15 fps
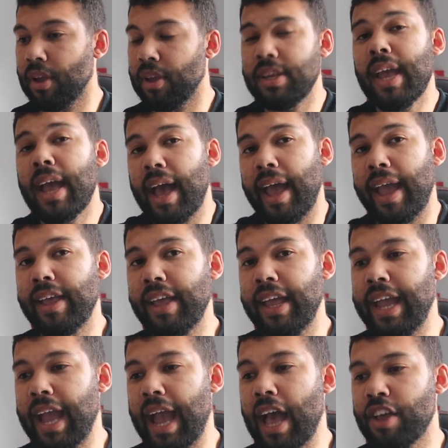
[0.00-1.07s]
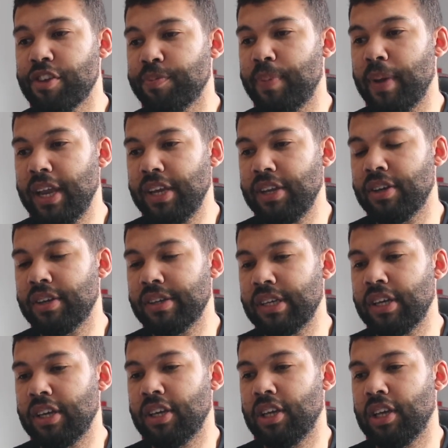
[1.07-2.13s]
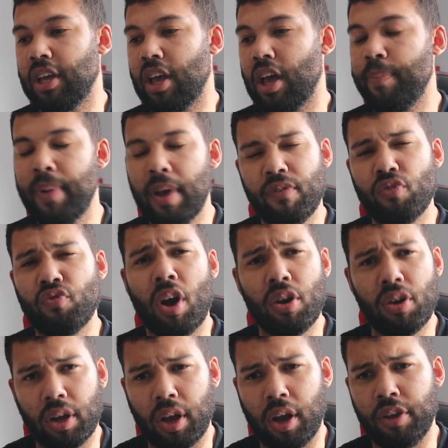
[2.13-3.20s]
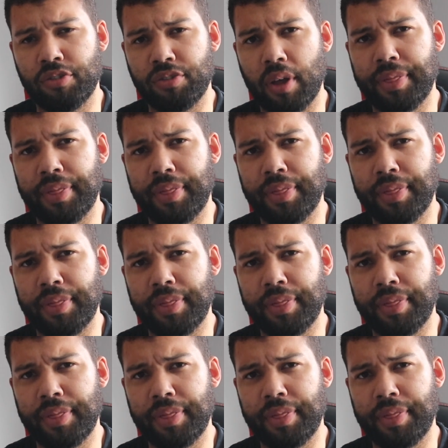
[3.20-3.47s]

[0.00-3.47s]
yeah, it, it has been a bit of a roller coaster.